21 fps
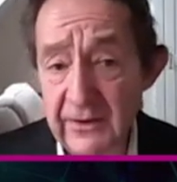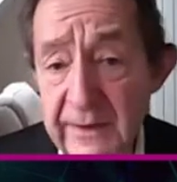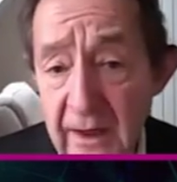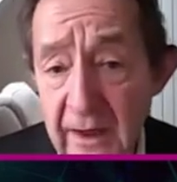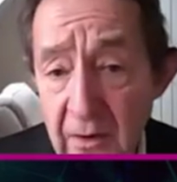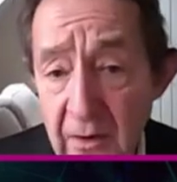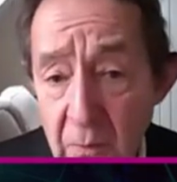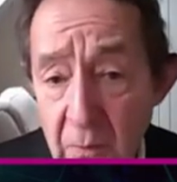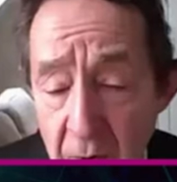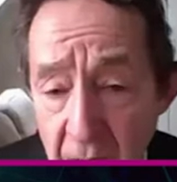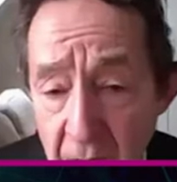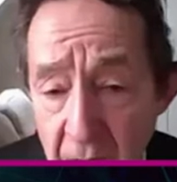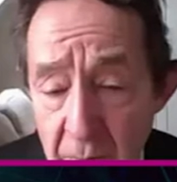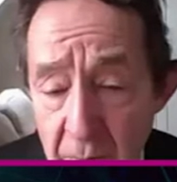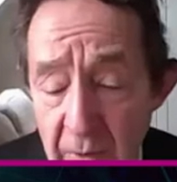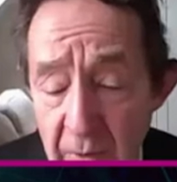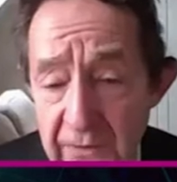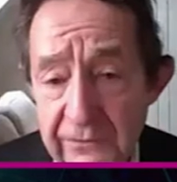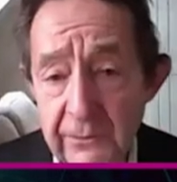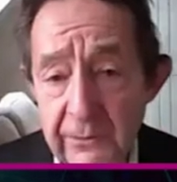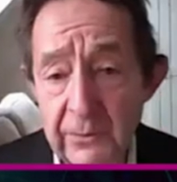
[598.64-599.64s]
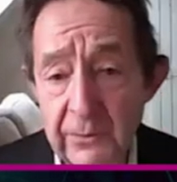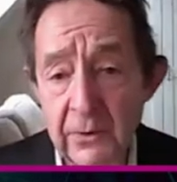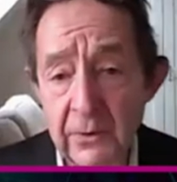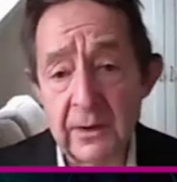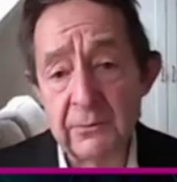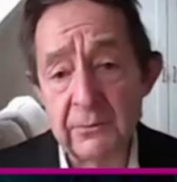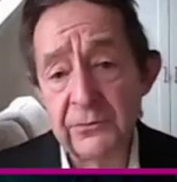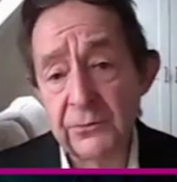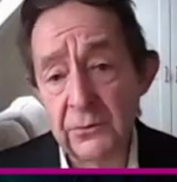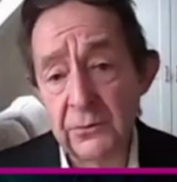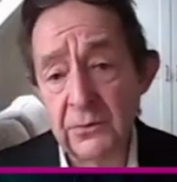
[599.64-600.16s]
Then A World Without Work,
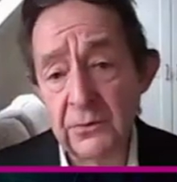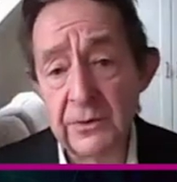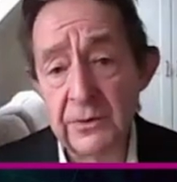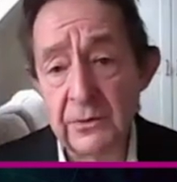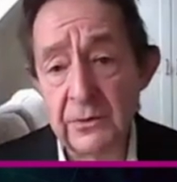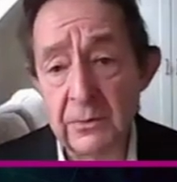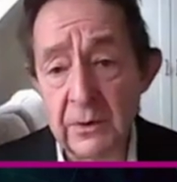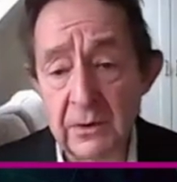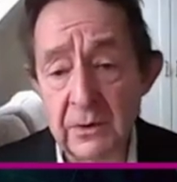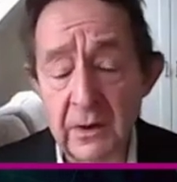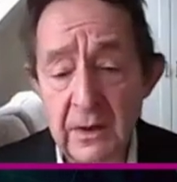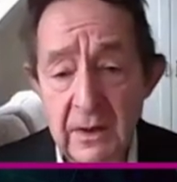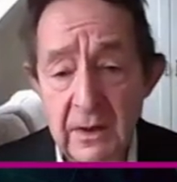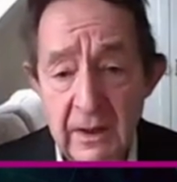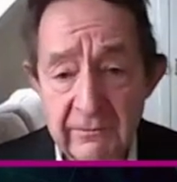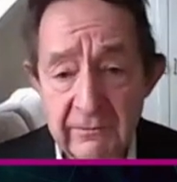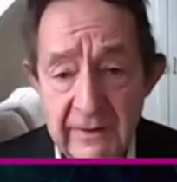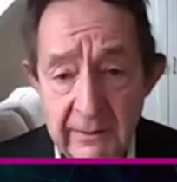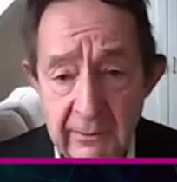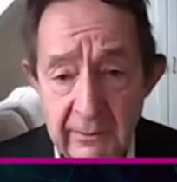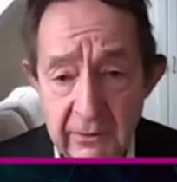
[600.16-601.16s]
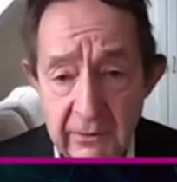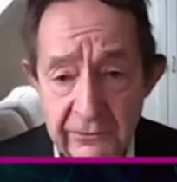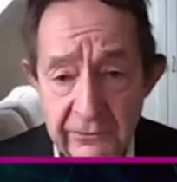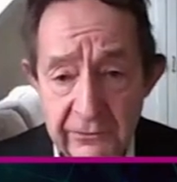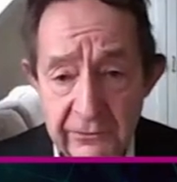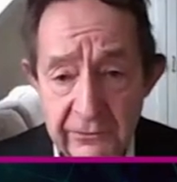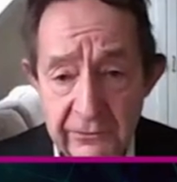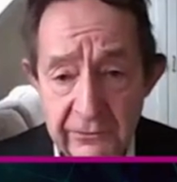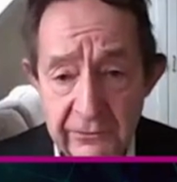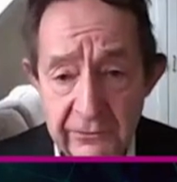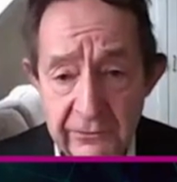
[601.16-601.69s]
a wonderful book, I'm sure you will have
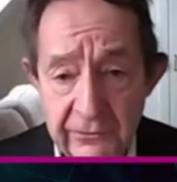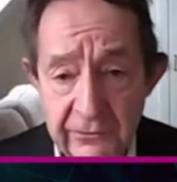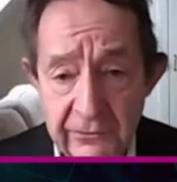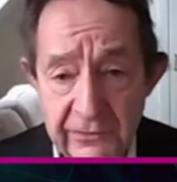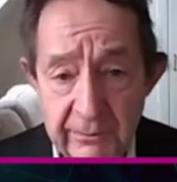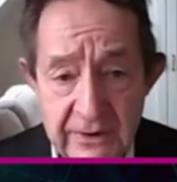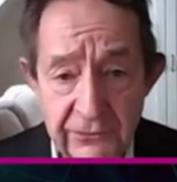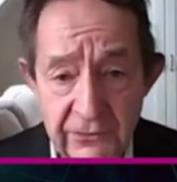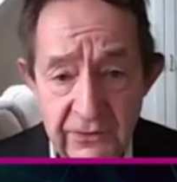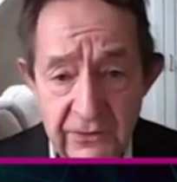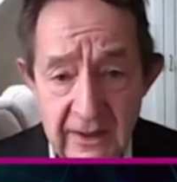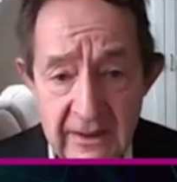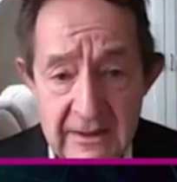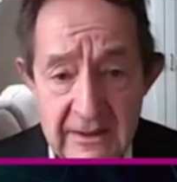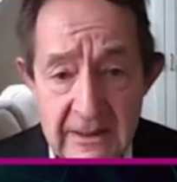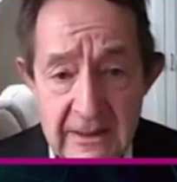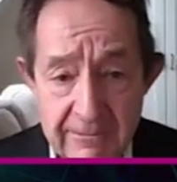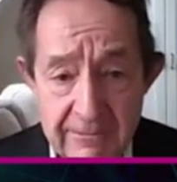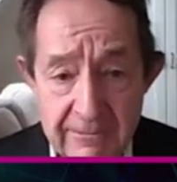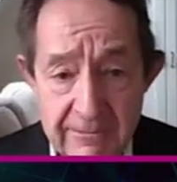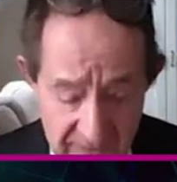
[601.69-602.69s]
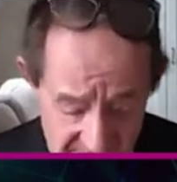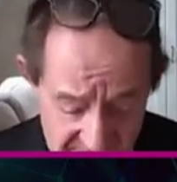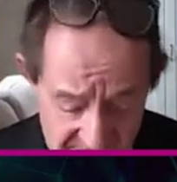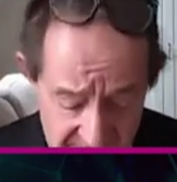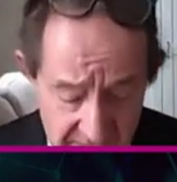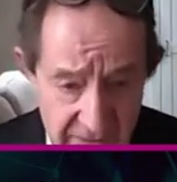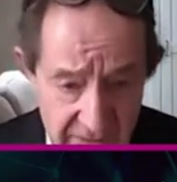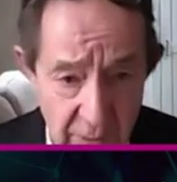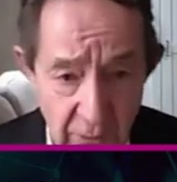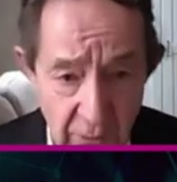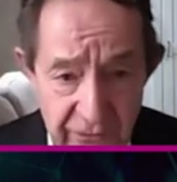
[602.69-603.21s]
come across it, by Daniel
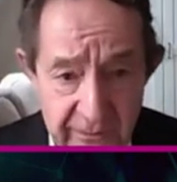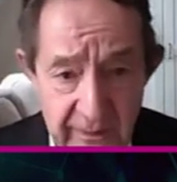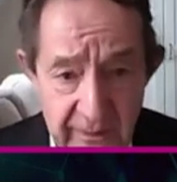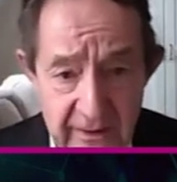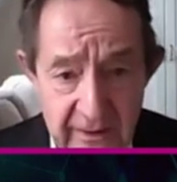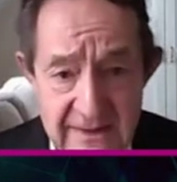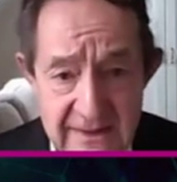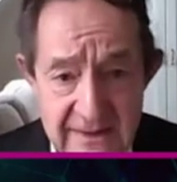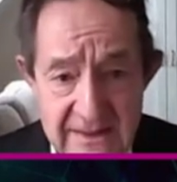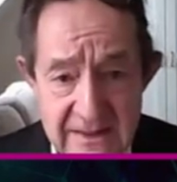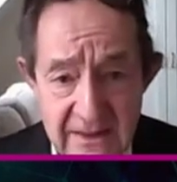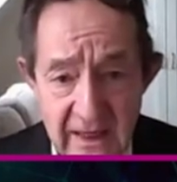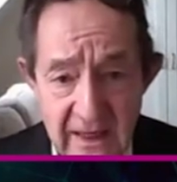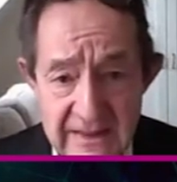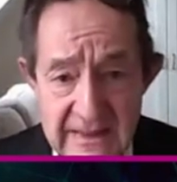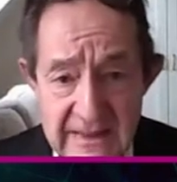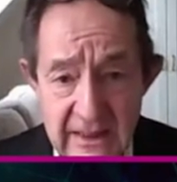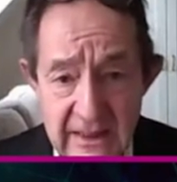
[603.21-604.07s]
Susskind, talks